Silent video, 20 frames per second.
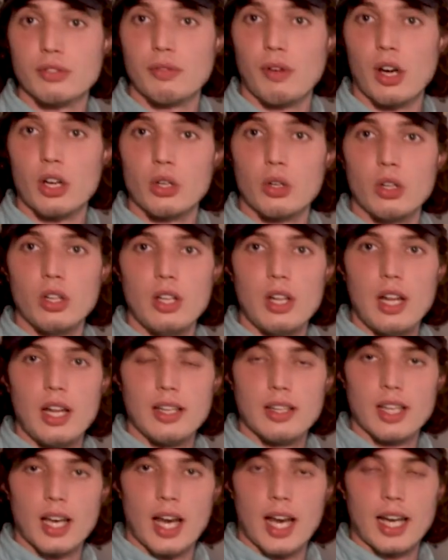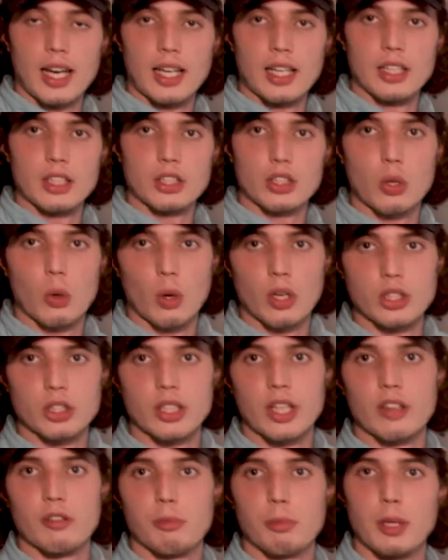funnel that is going to
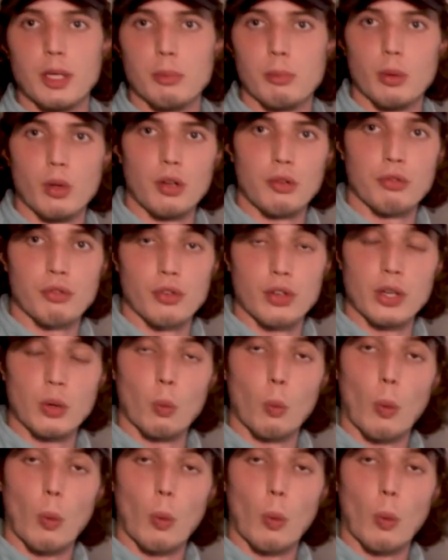give people a free